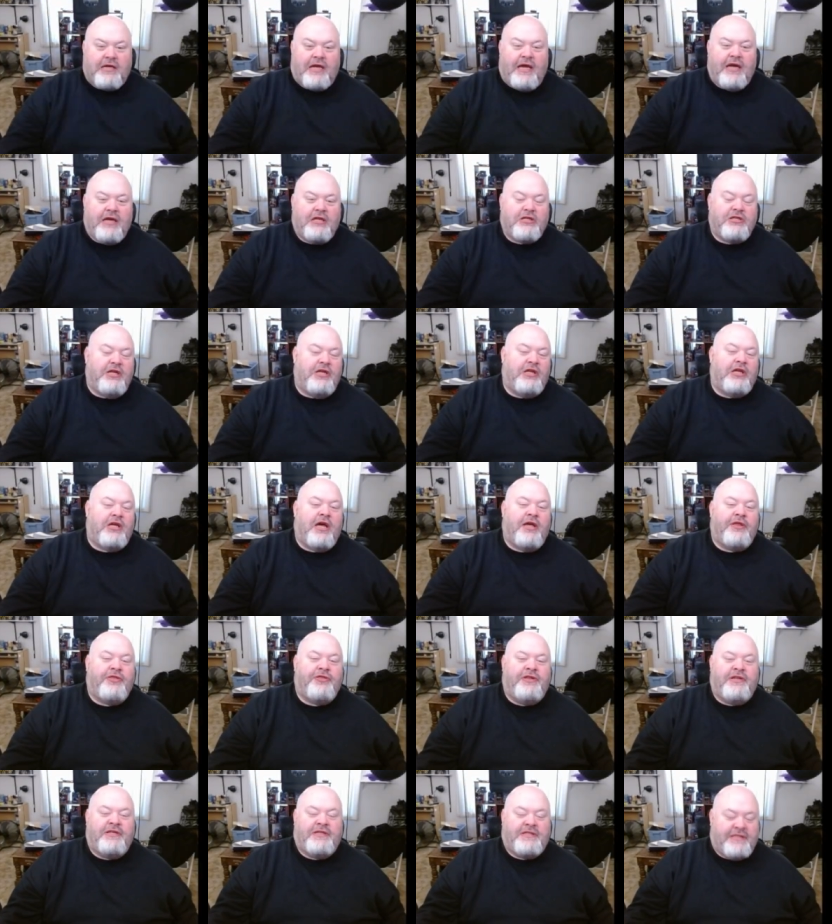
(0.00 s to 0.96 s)
I actually
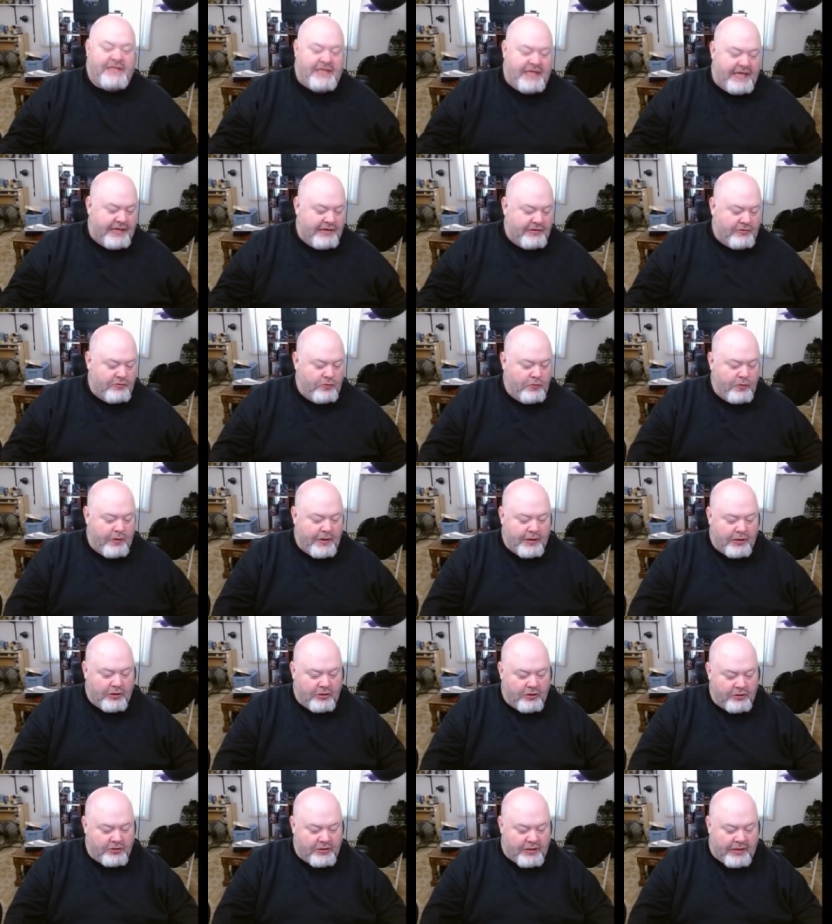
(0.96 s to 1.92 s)
got this set quite a
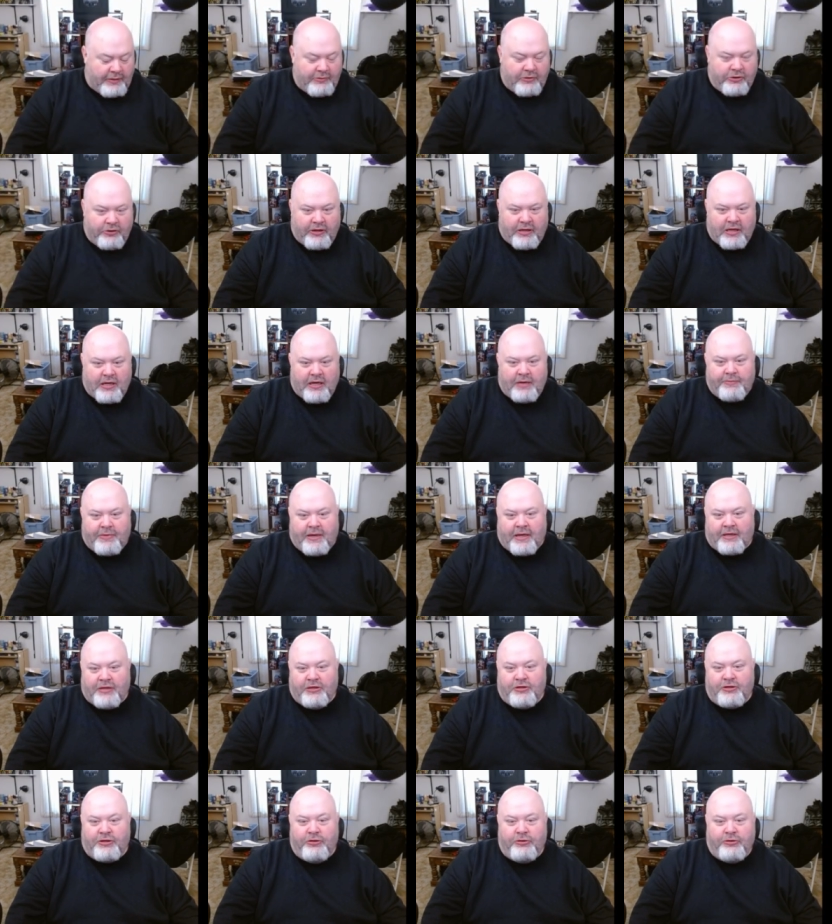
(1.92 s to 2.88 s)
long time ago, I got it back
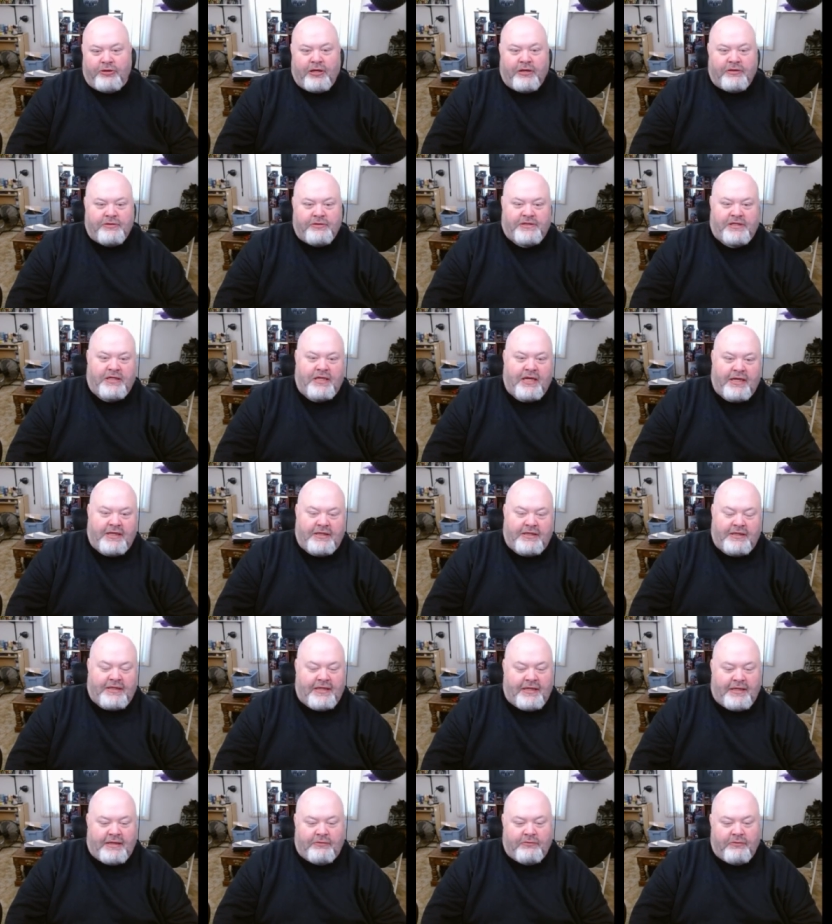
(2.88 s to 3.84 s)
in
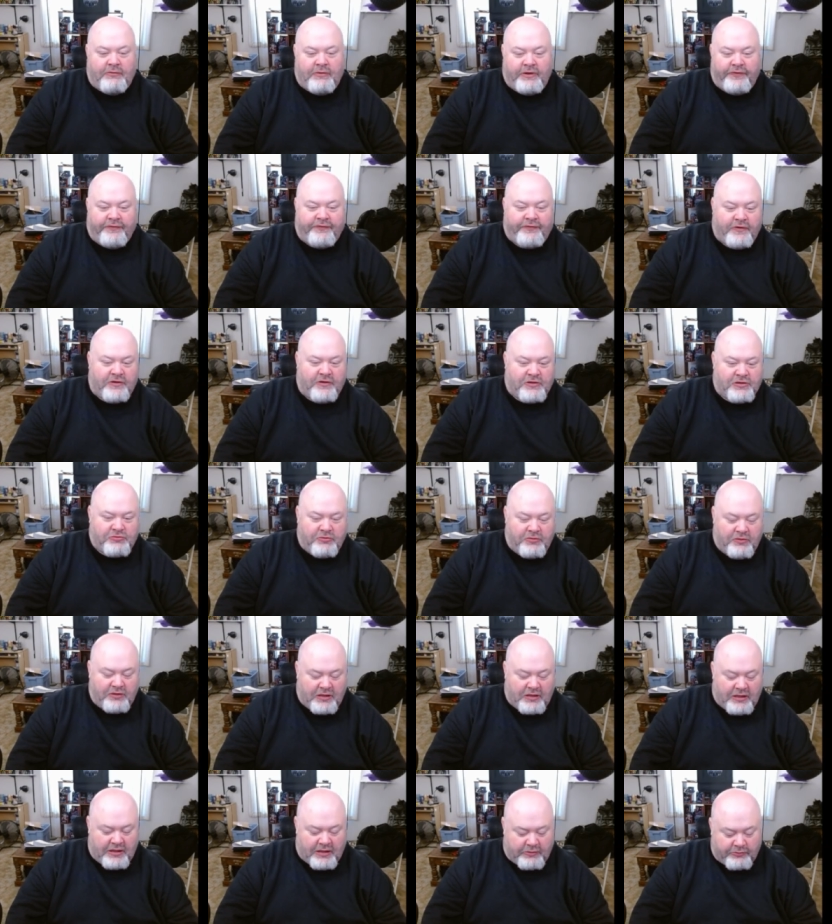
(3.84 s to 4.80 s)
2019 when it first re
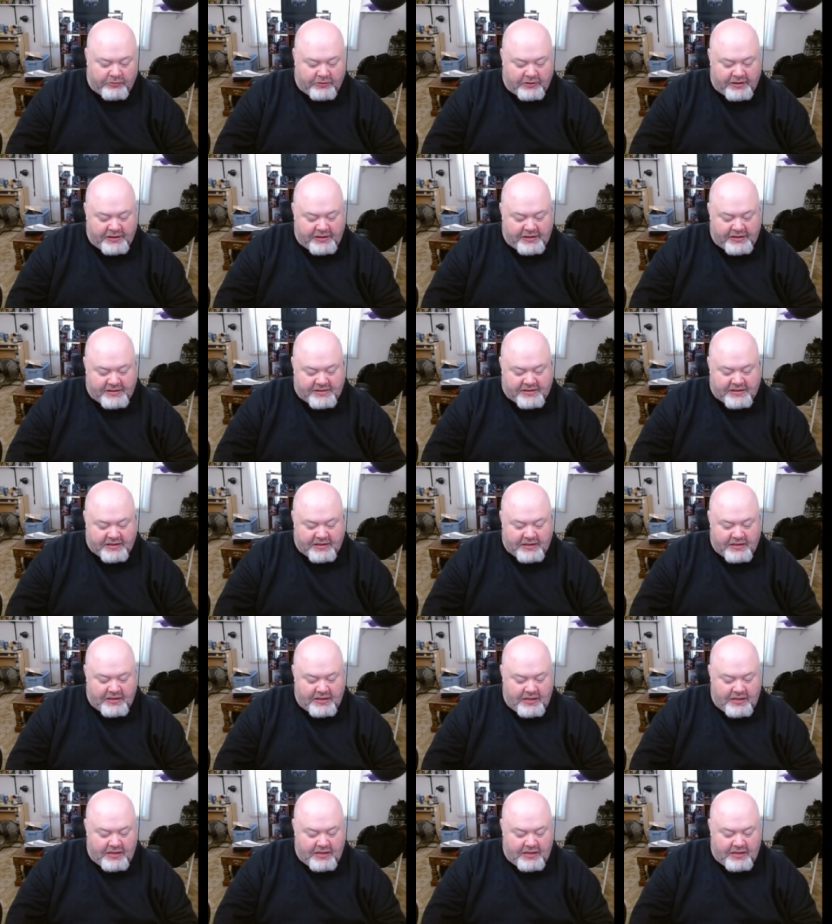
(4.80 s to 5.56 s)
uh, released.